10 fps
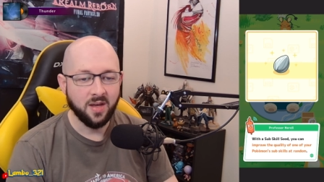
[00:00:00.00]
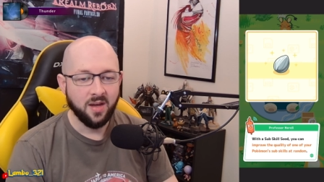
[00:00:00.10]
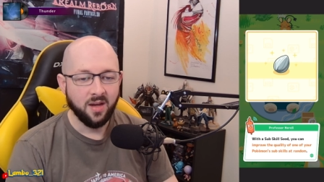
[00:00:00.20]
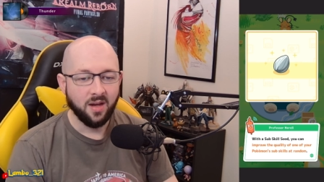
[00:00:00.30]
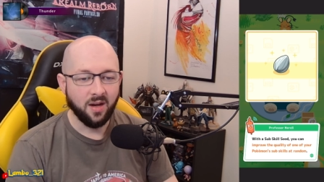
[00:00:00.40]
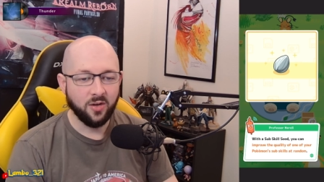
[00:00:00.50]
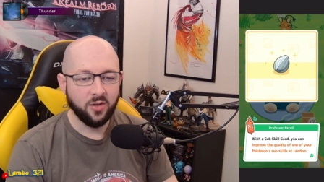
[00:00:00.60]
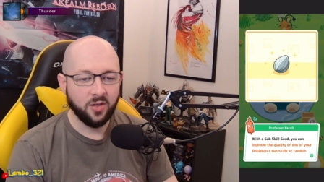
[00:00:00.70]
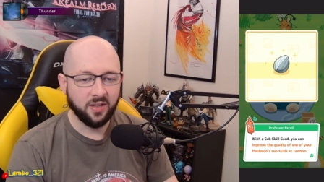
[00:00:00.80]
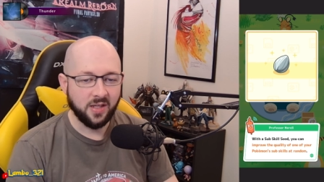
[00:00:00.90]
Are you
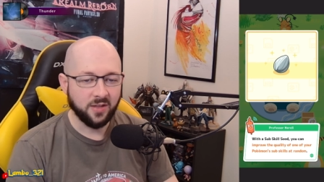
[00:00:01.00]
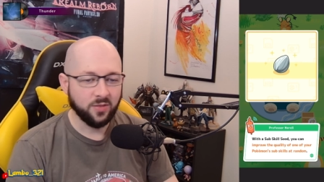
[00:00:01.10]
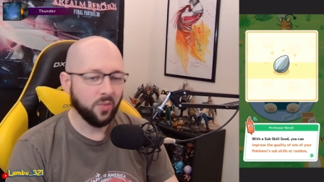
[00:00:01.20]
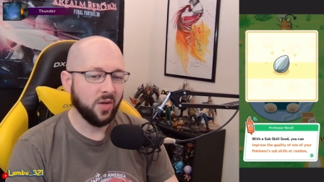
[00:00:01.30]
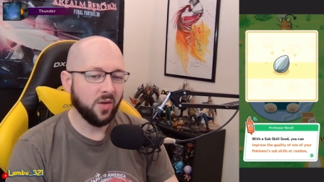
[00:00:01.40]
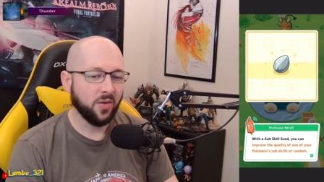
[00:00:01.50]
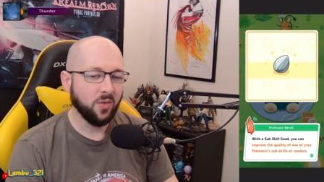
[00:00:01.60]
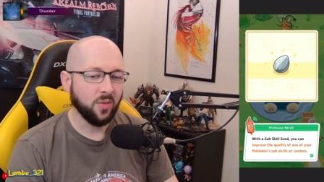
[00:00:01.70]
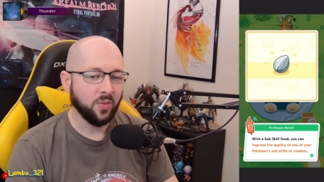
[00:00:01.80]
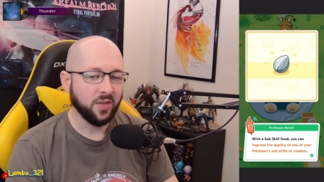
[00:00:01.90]
going to tell us what we all know
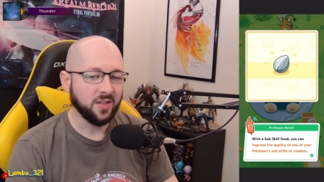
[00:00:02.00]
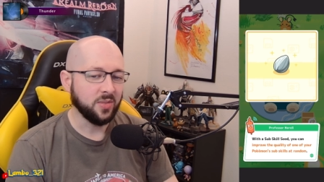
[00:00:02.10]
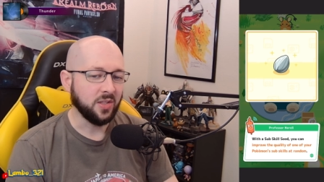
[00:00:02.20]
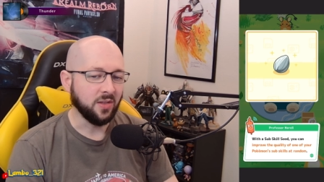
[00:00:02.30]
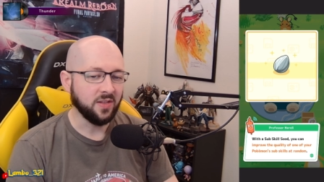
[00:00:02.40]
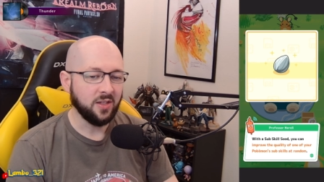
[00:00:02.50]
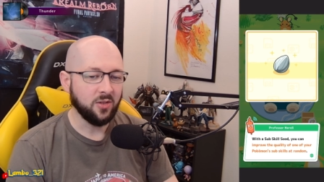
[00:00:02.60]
that with a subskill seed,